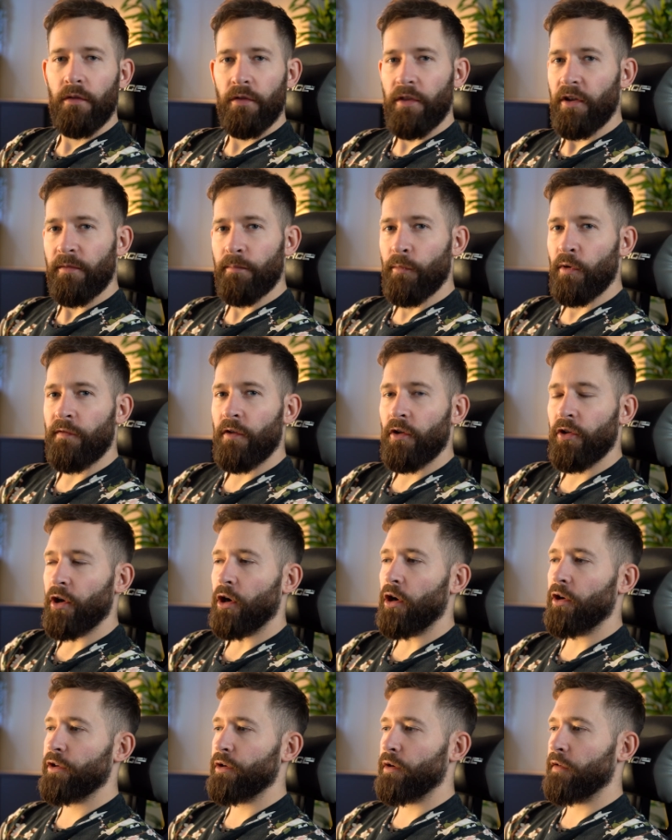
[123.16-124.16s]
This muffled
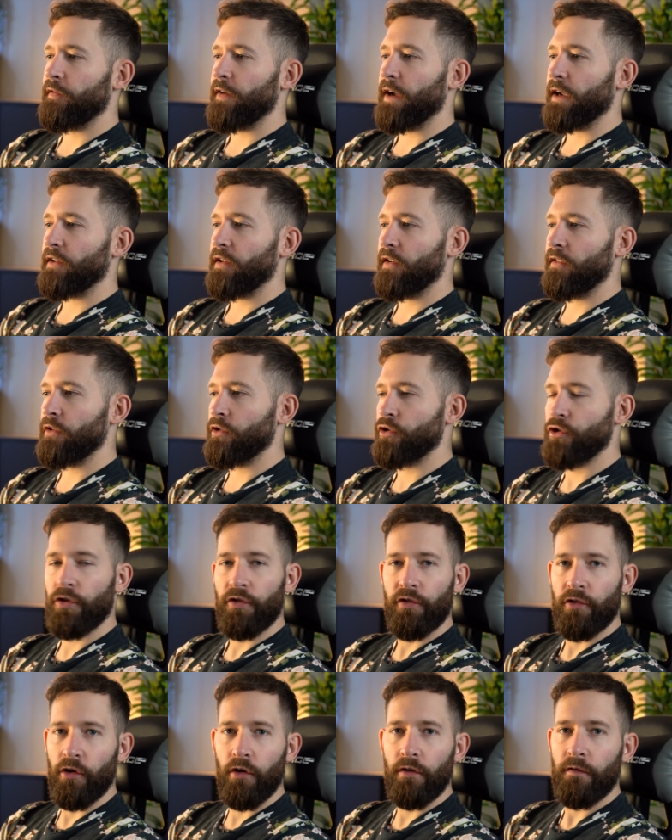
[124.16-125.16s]
audio effect isn't
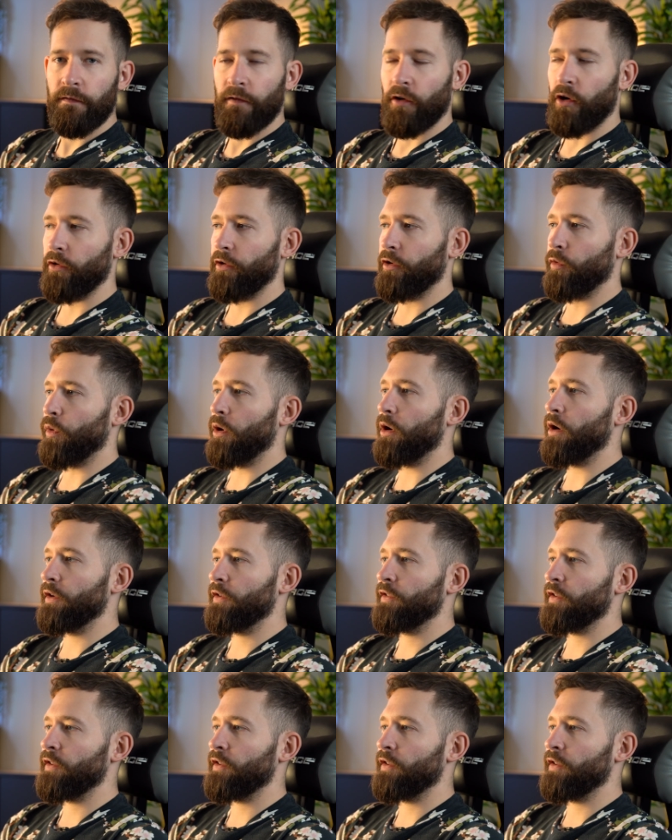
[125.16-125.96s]
just good for underwater